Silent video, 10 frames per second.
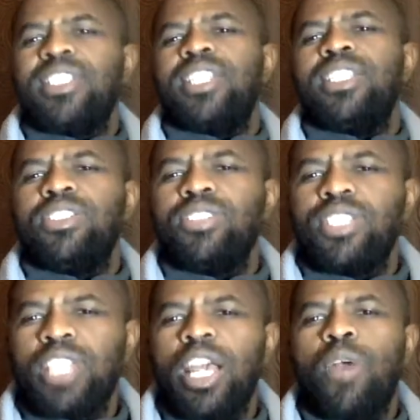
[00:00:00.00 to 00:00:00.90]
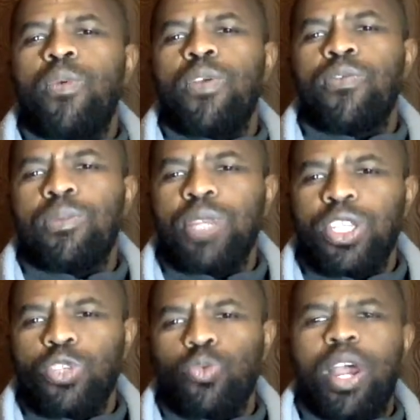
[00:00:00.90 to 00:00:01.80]
that they should stay away from
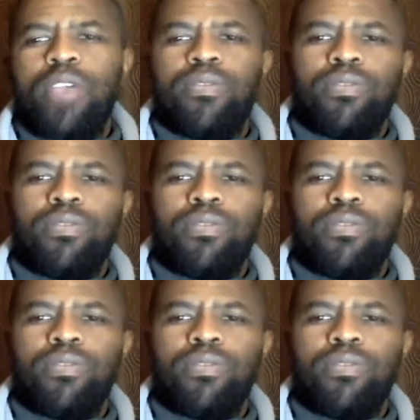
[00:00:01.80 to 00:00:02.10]
his wife